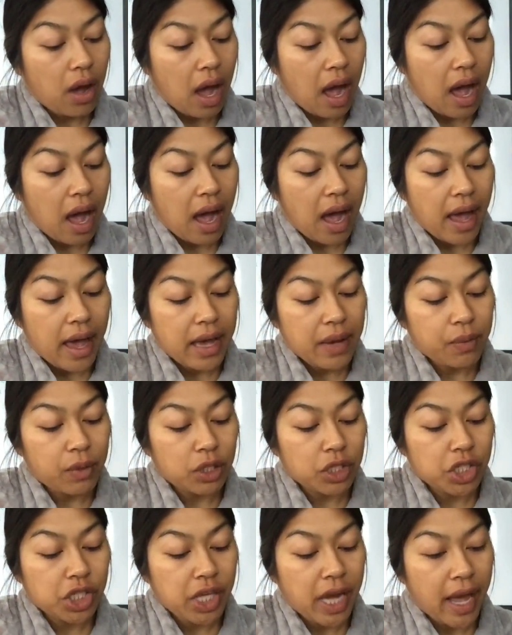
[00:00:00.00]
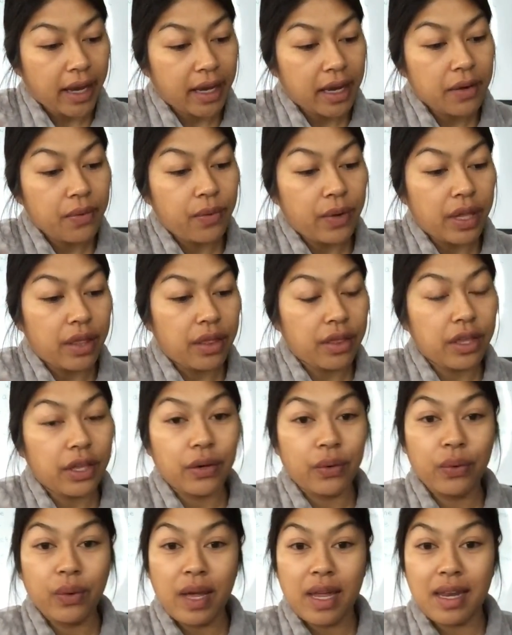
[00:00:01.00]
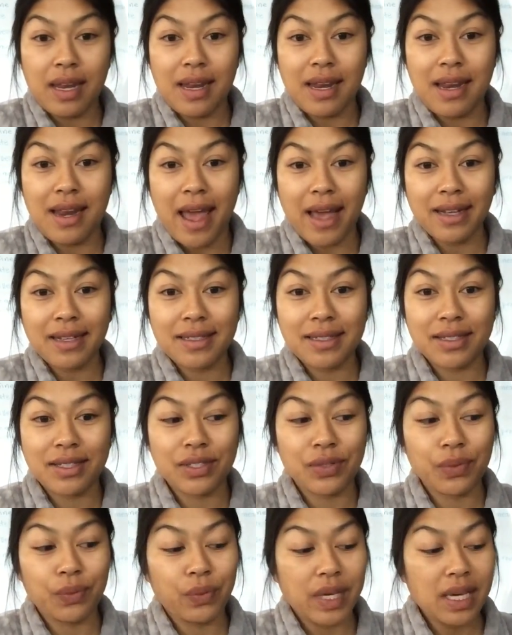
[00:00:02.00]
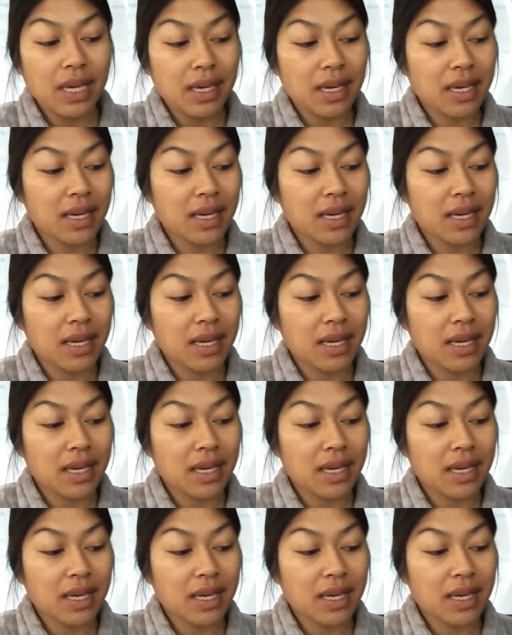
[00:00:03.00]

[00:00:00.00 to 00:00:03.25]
I will check in with you next week,